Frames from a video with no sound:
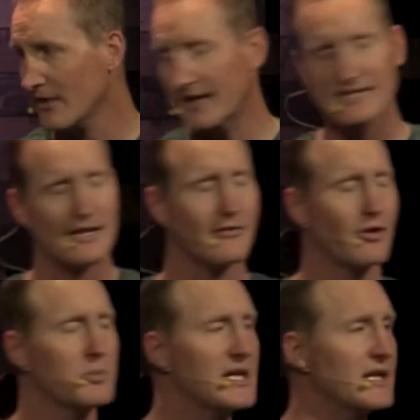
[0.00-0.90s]
Like I said at the
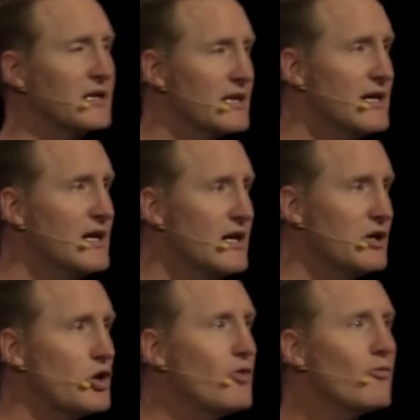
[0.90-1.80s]
very beginning,
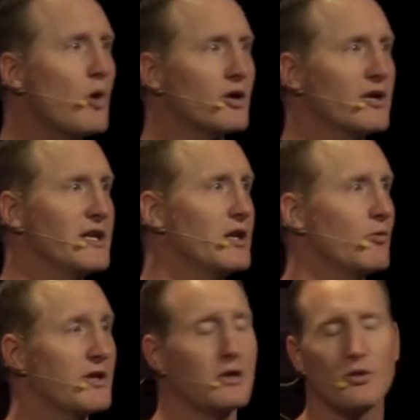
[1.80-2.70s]
you've wandered in here,
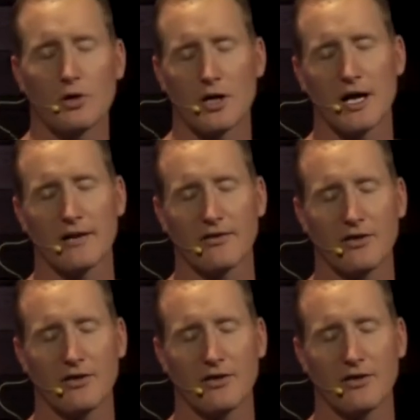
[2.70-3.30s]
whether you knew it or not,